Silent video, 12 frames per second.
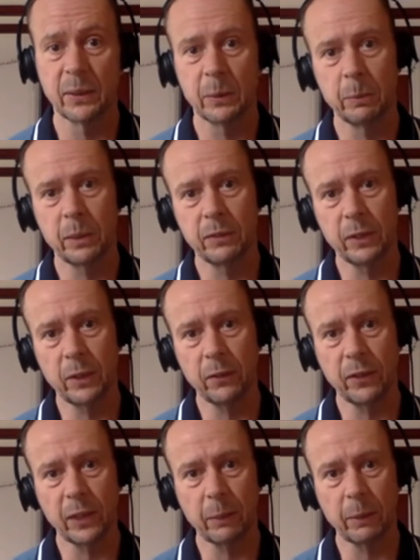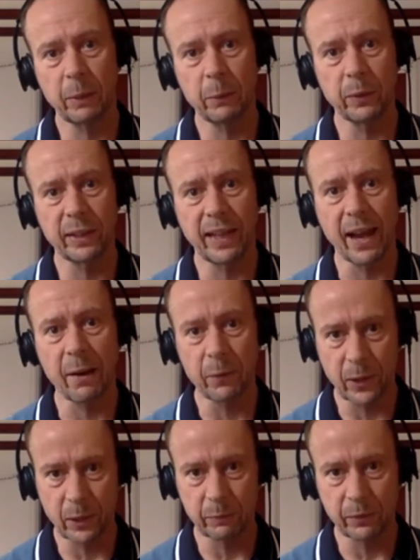But if you don't think about what the
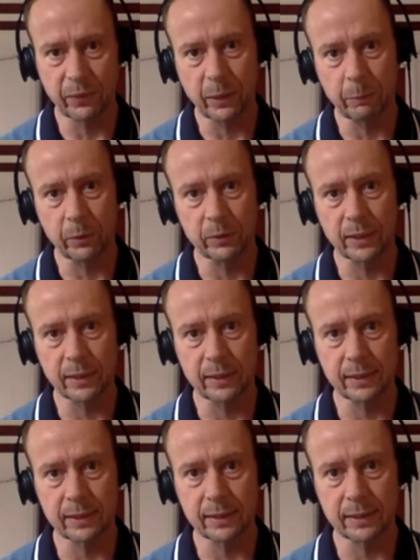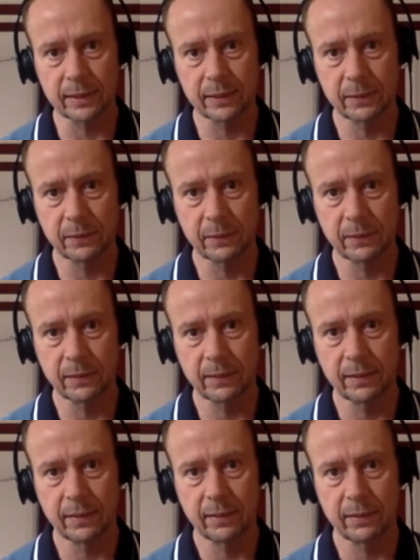outcome of that process is,
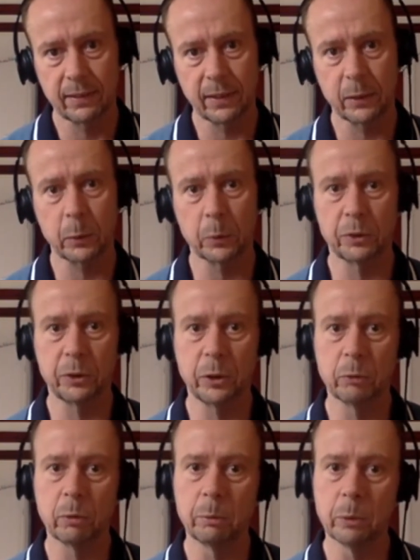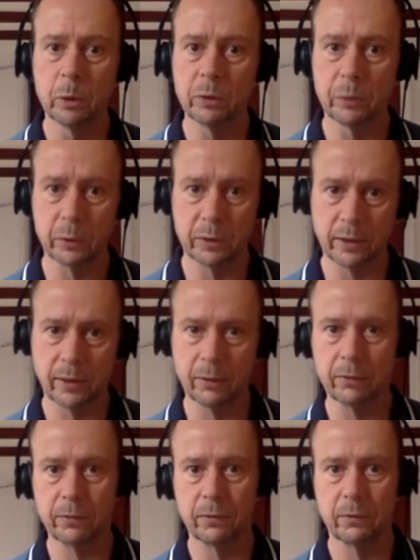then of course you remove
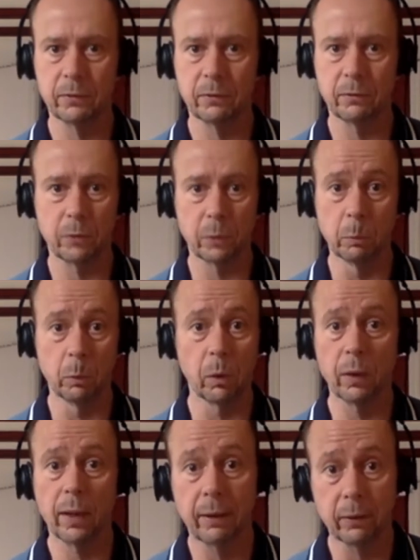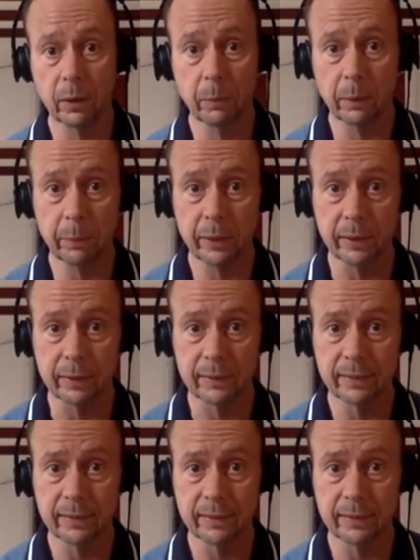yourself from what that outcome might be.